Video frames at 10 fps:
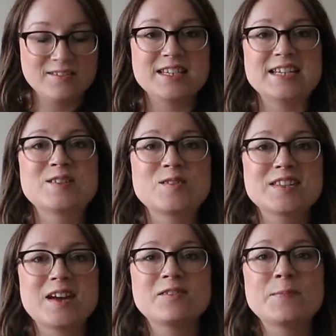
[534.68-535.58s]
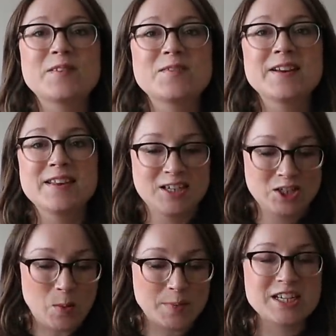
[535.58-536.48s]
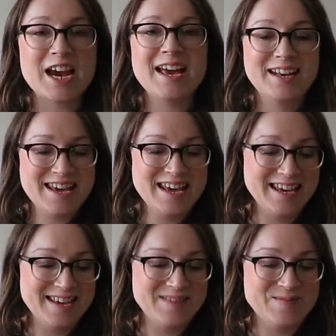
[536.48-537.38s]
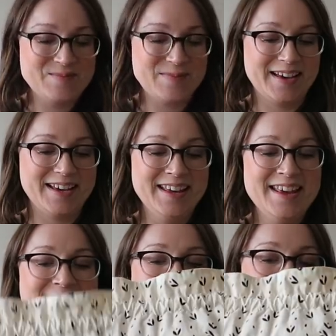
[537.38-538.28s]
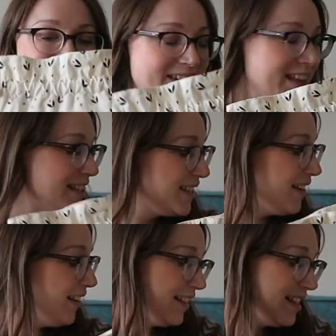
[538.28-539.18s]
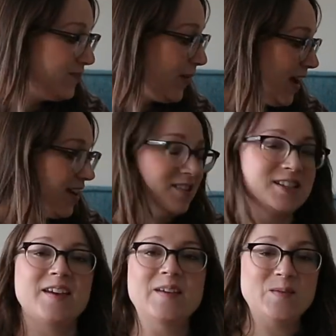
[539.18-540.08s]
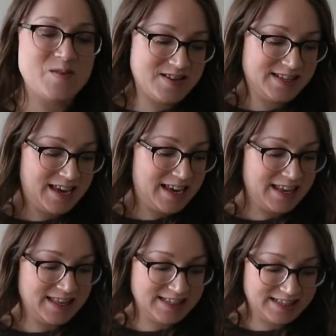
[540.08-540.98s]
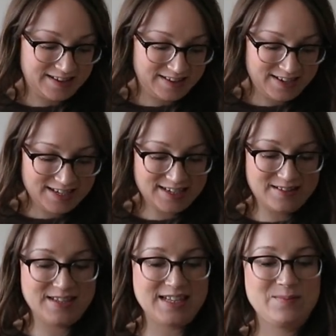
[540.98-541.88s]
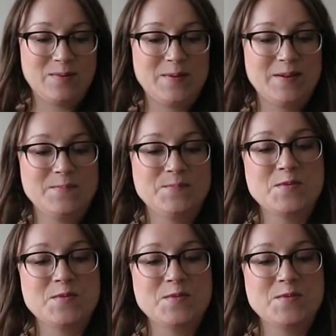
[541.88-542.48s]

little detour to have a bit of shop chat. But so inside this bag, I'll show you what's inside, because that's probably